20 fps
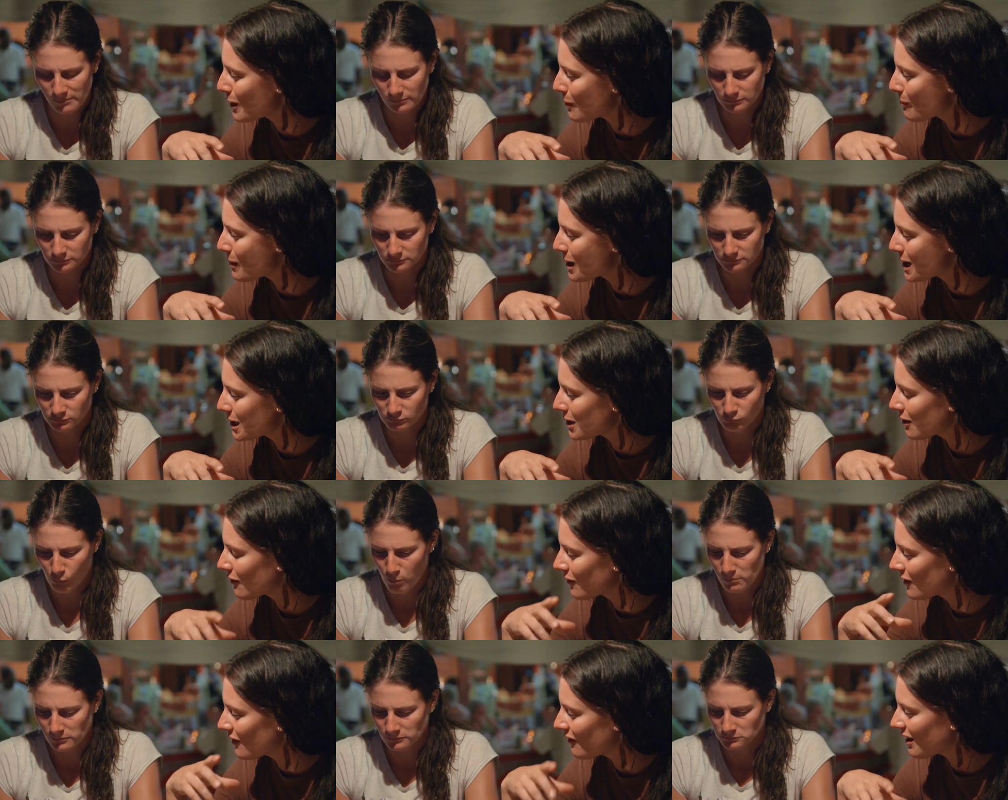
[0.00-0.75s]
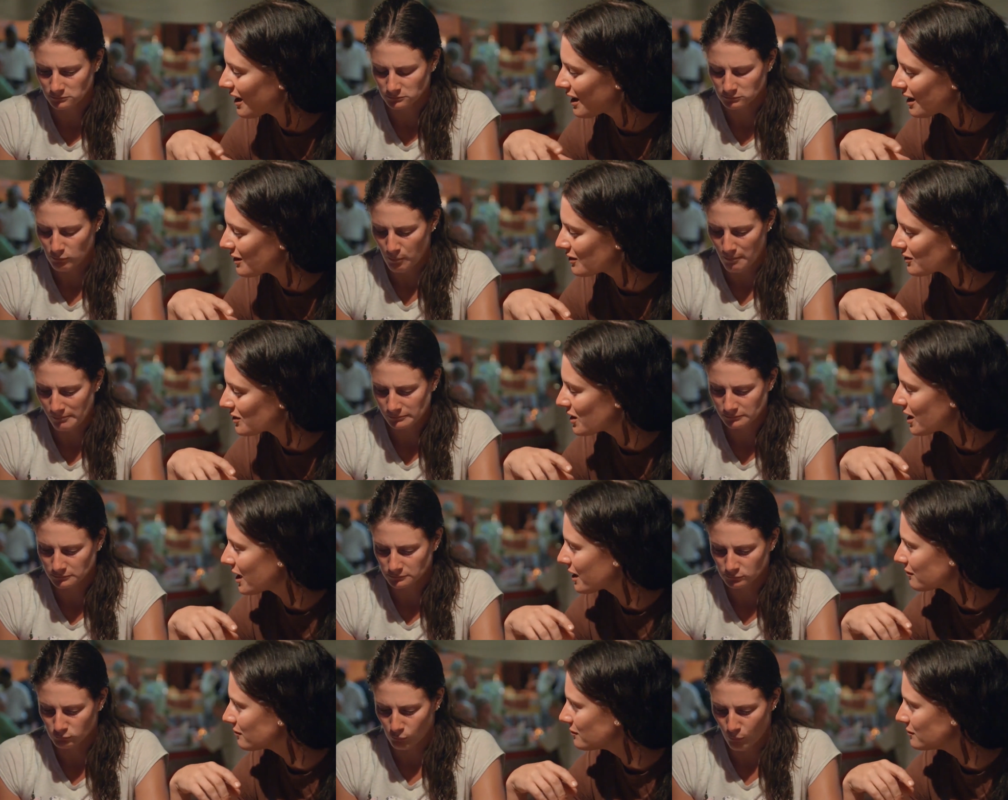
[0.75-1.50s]
Speaker 1: bit of meat I've ever had. It's
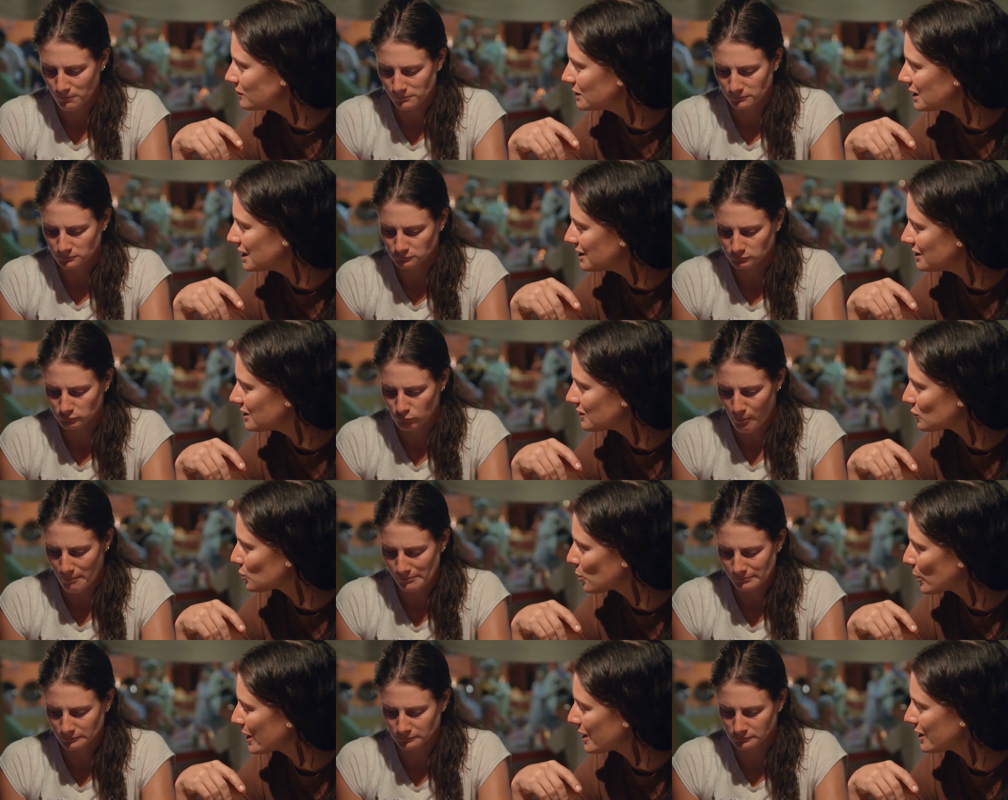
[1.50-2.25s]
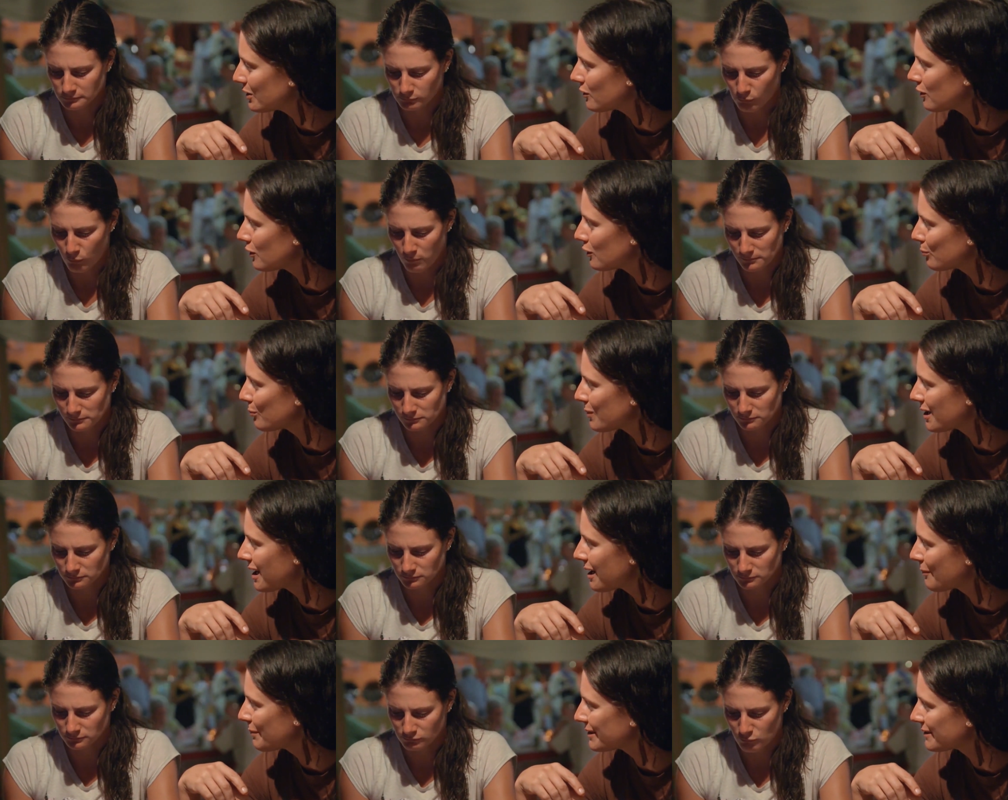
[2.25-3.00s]
like eating a twenty-year-old
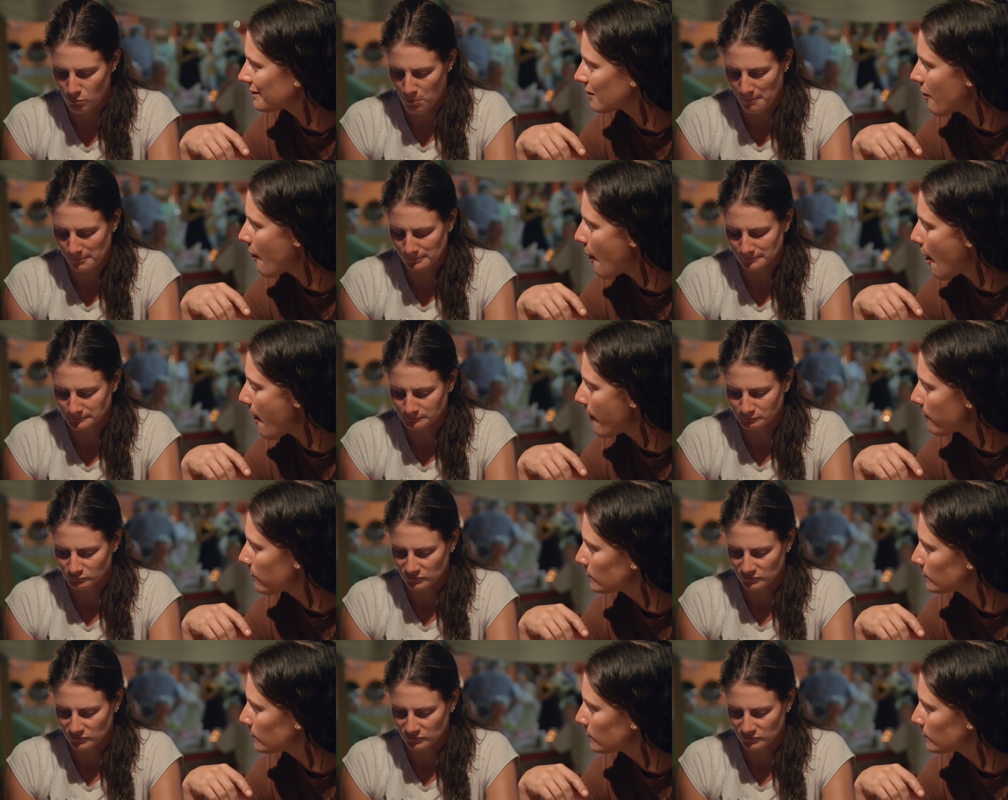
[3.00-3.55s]
Brahmin.